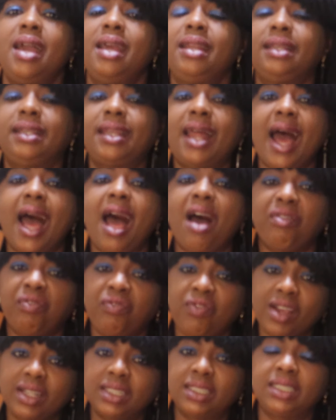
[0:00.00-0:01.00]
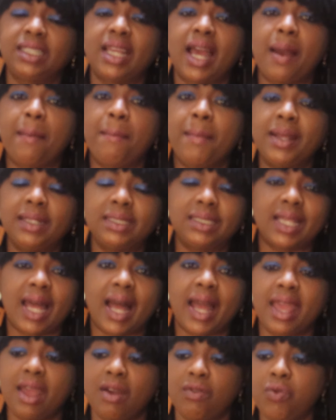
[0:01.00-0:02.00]
and that affects their
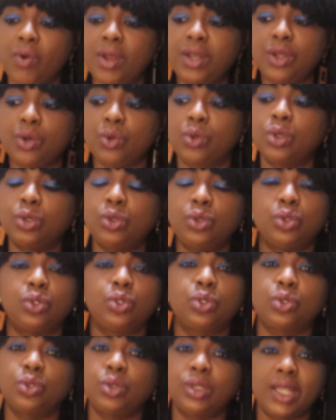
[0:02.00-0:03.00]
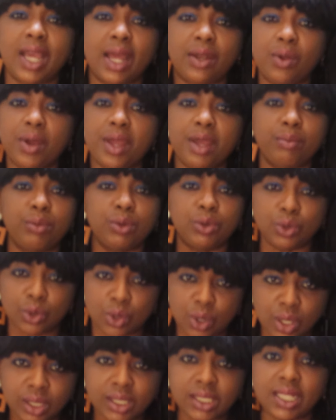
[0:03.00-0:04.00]
mental health. When they go to school, they are not able to
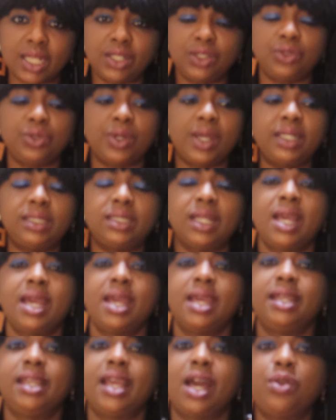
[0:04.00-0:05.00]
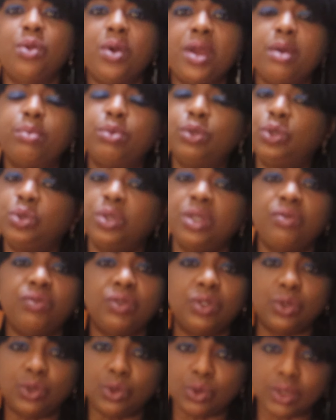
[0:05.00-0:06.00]
concentrate, and they are not able to
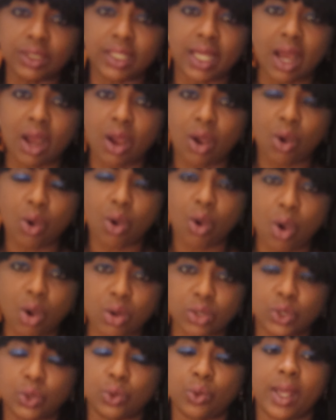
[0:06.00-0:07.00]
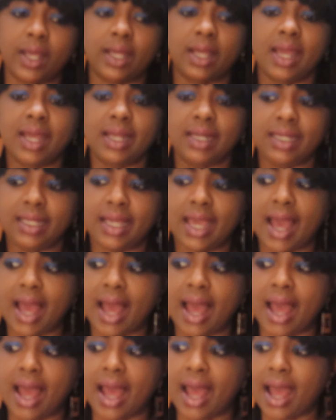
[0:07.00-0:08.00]
even do their coursework,
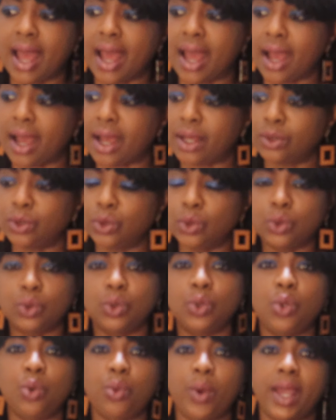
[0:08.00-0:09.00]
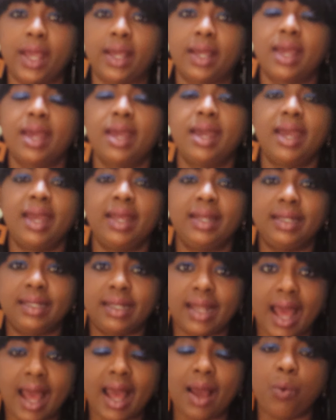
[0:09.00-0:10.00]
their schoolwork, and
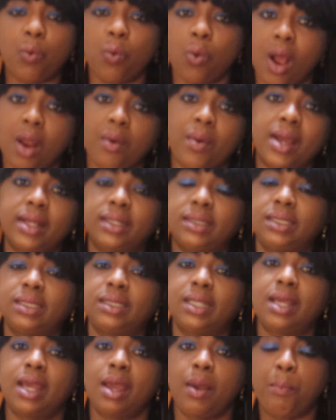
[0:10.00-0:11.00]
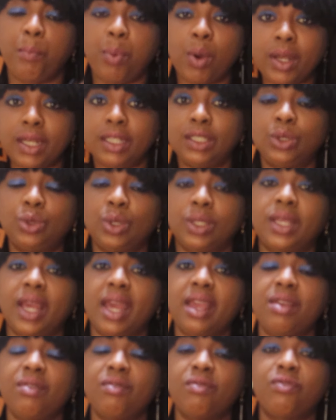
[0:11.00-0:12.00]
that warrants police to
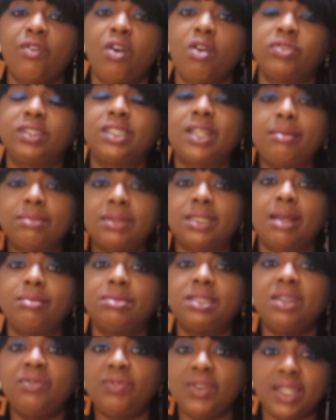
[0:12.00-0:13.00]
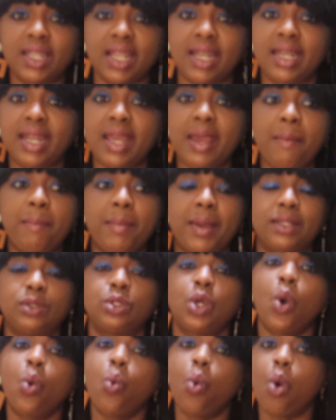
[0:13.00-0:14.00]
get involved. Sometimes even the neighbors
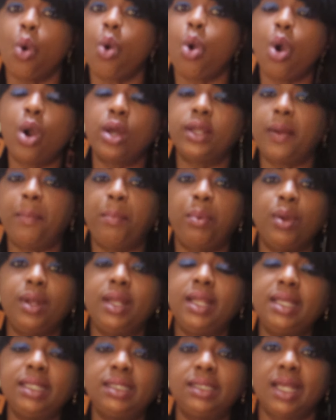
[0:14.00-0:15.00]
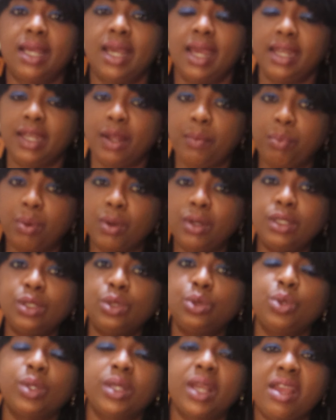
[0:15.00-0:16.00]
will call the police, and the
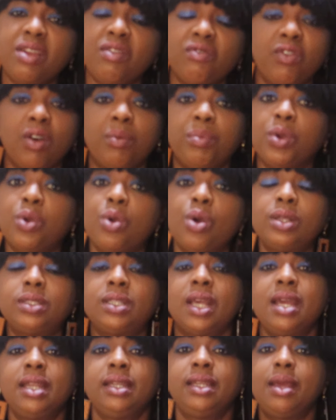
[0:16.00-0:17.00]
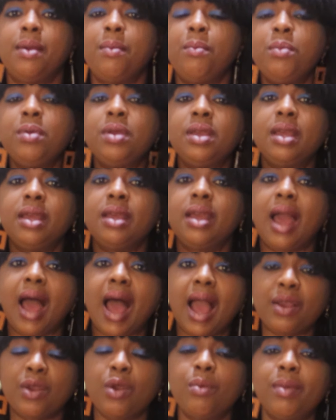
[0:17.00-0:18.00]
police will get involved because the
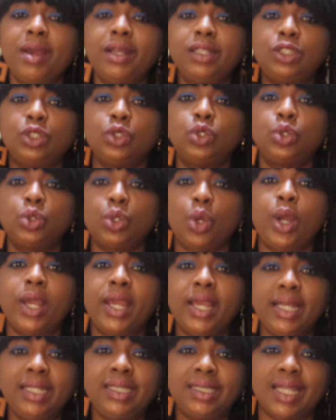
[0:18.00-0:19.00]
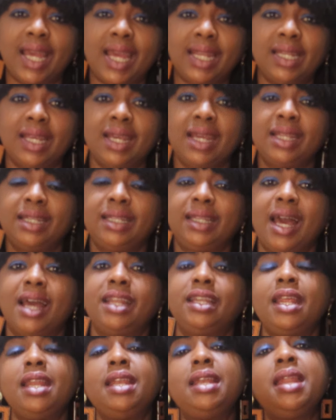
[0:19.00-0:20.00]
argument is so heated
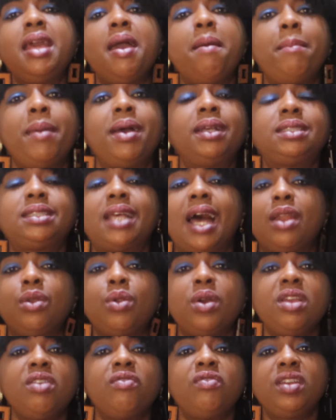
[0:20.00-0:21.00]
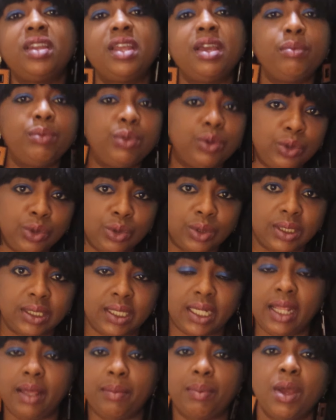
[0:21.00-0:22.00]
that the neighbors are not even able to
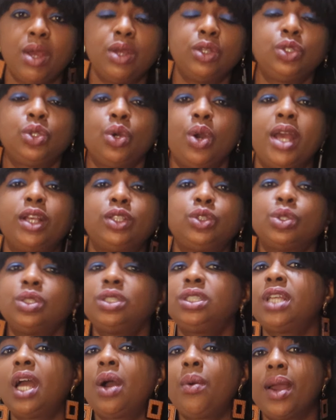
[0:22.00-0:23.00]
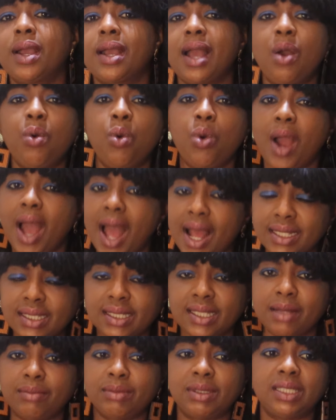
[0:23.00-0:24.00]
sleep. So a social worker will
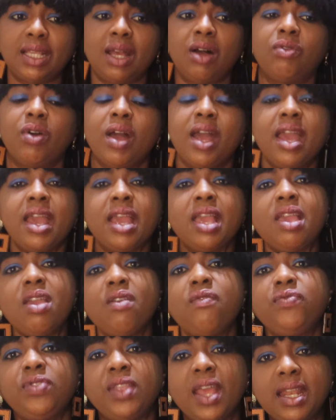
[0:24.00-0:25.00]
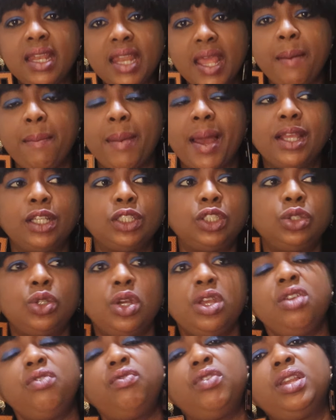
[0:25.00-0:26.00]
ask themselves, if the neighbor is
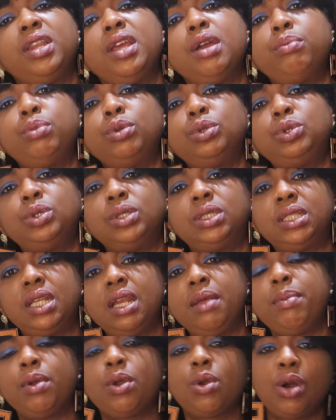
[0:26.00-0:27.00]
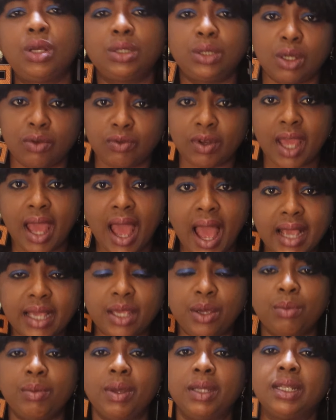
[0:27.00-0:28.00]
not even able to sleep because of the
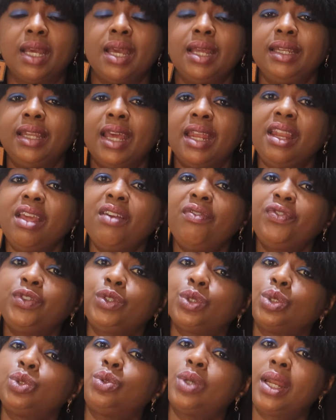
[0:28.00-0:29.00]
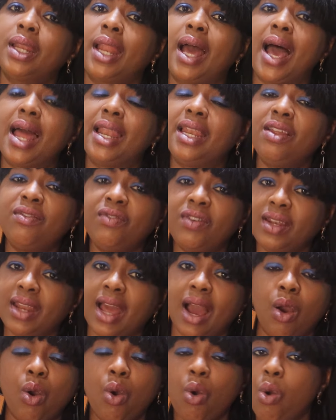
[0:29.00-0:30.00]
argument, then if children are living
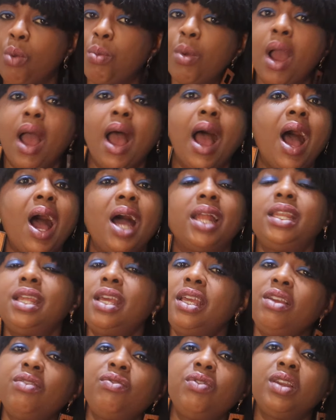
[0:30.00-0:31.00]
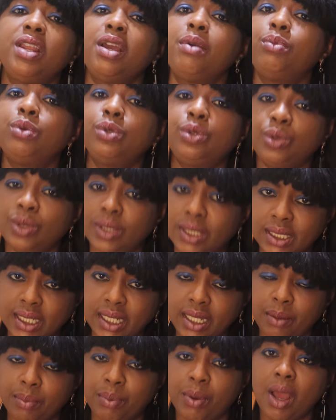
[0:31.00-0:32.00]
at home, how are they even able to
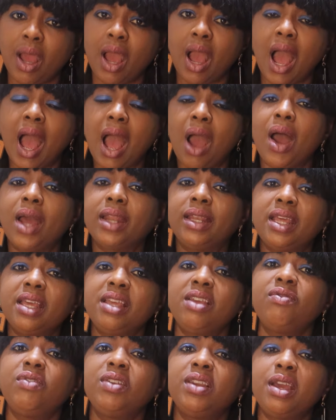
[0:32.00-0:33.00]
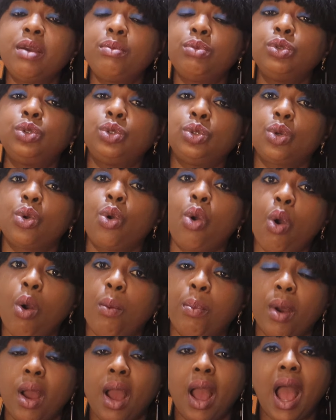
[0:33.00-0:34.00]
sleep? How are they even able to
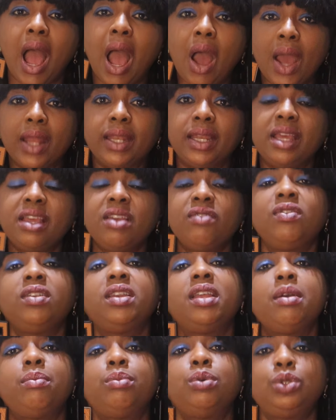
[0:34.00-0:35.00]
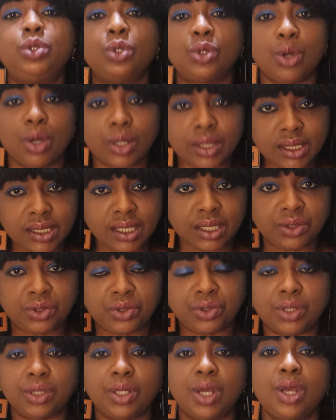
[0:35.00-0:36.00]
cope? How are they even able to
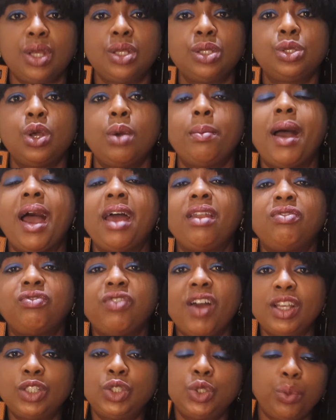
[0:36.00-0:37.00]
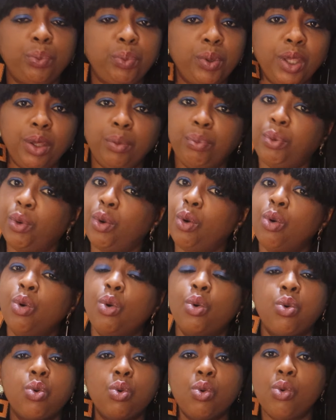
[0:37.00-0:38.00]
concentrate? So my advice to
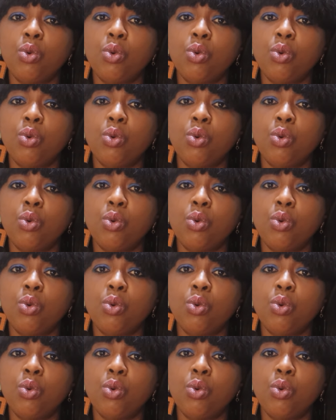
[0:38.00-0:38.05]
people